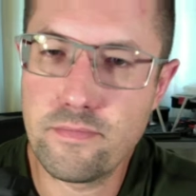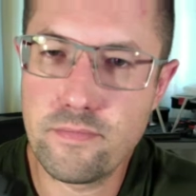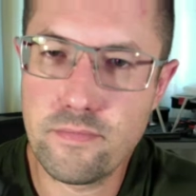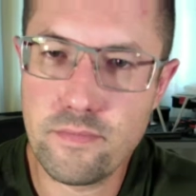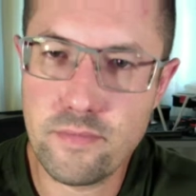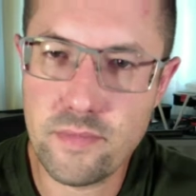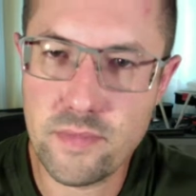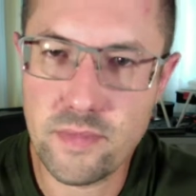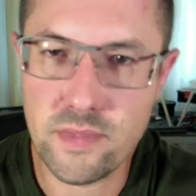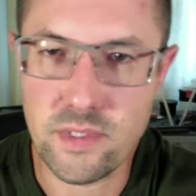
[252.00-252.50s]

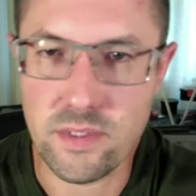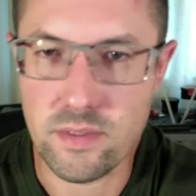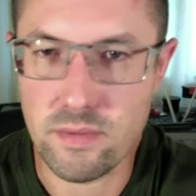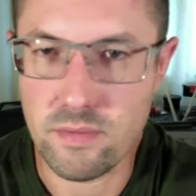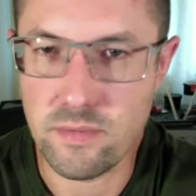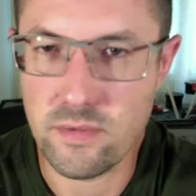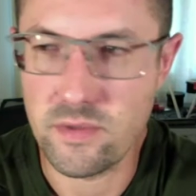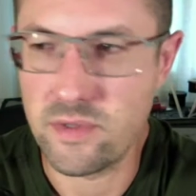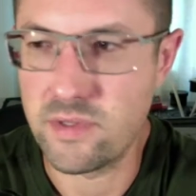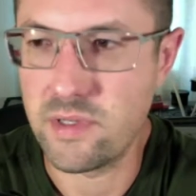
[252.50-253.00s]
So
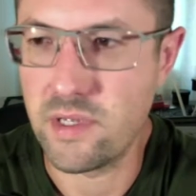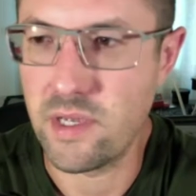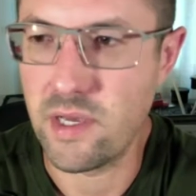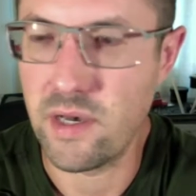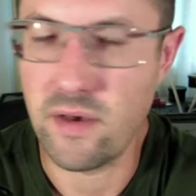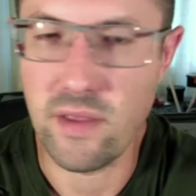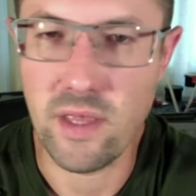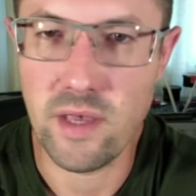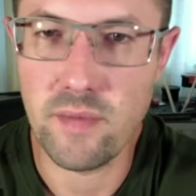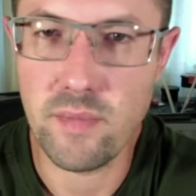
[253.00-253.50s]
we'll see how
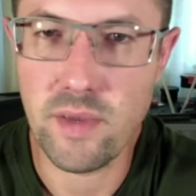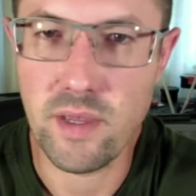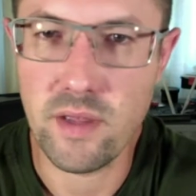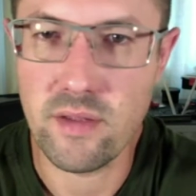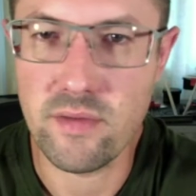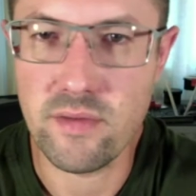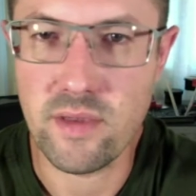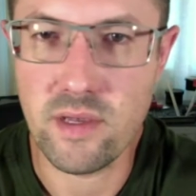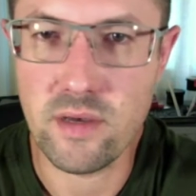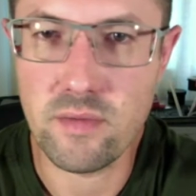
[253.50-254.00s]
that
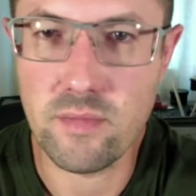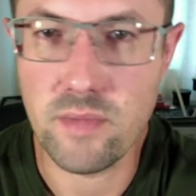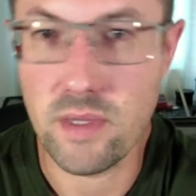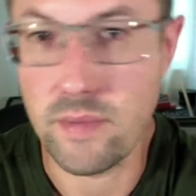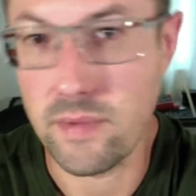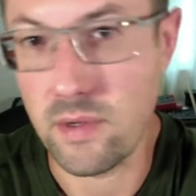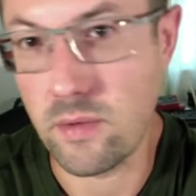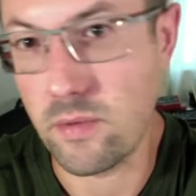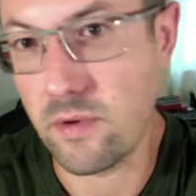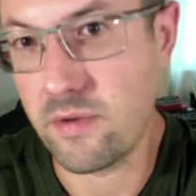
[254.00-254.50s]
pans out. Maybe
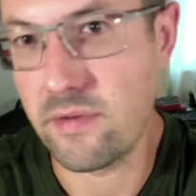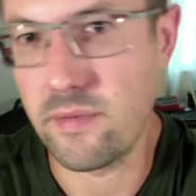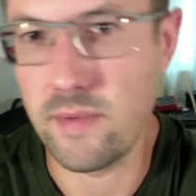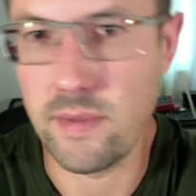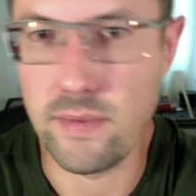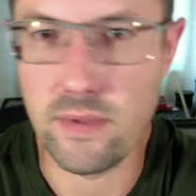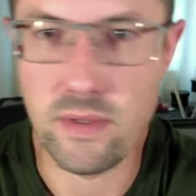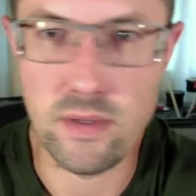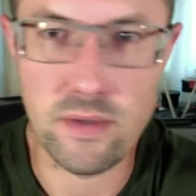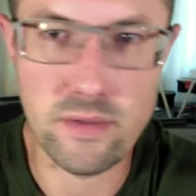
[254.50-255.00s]
it works, maybe
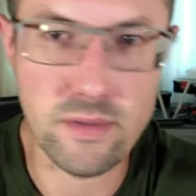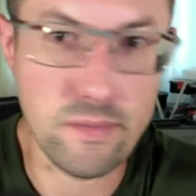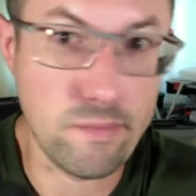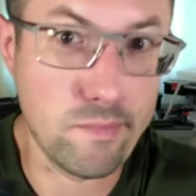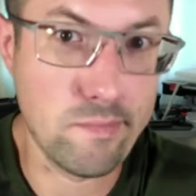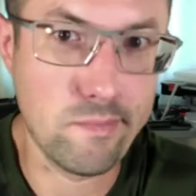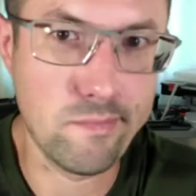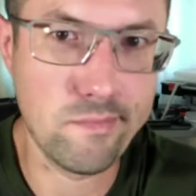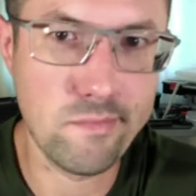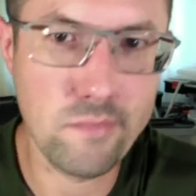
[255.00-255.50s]
it doesn't.
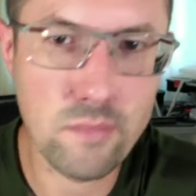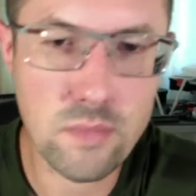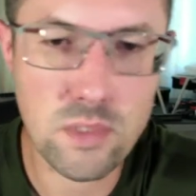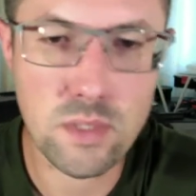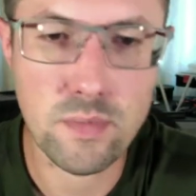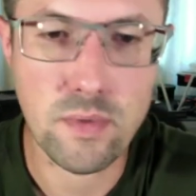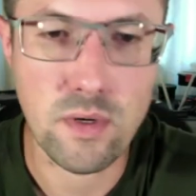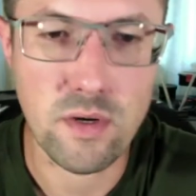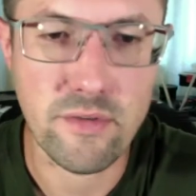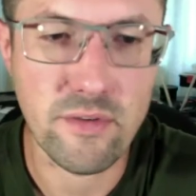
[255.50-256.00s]
It's
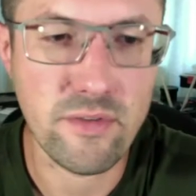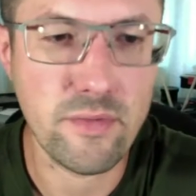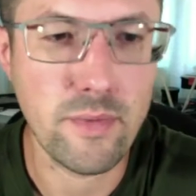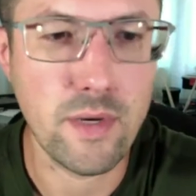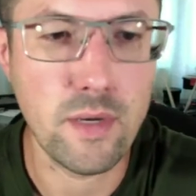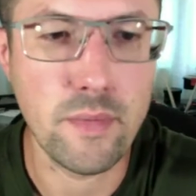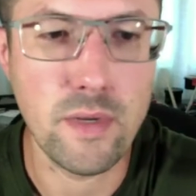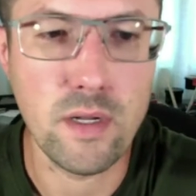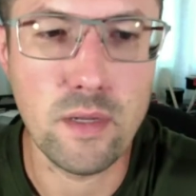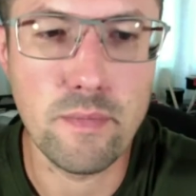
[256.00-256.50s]
part of
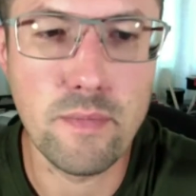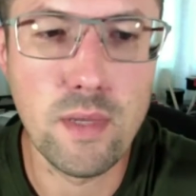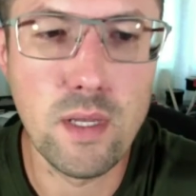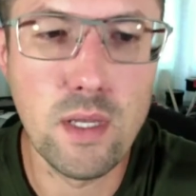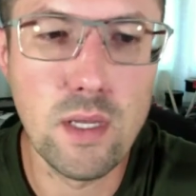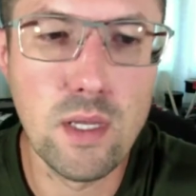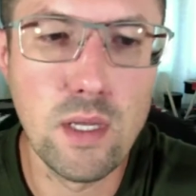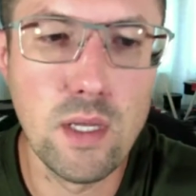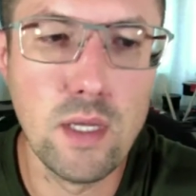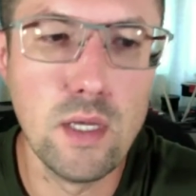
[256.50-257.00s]
experimenting.
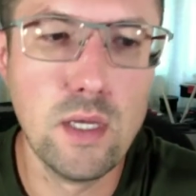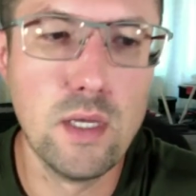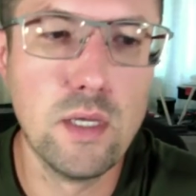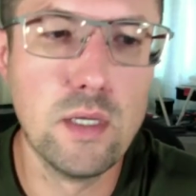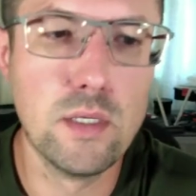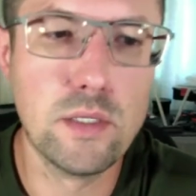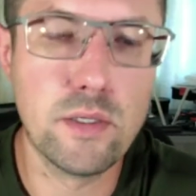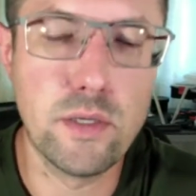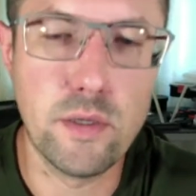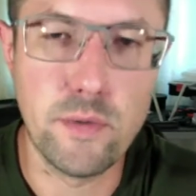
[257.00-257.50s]

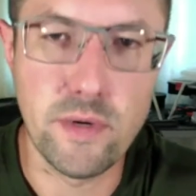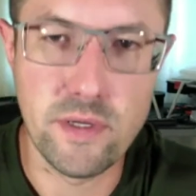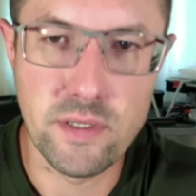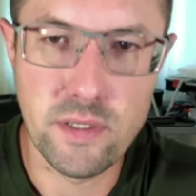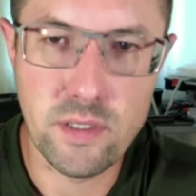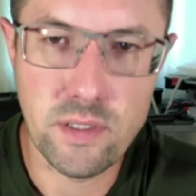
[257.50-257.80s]
So anyways,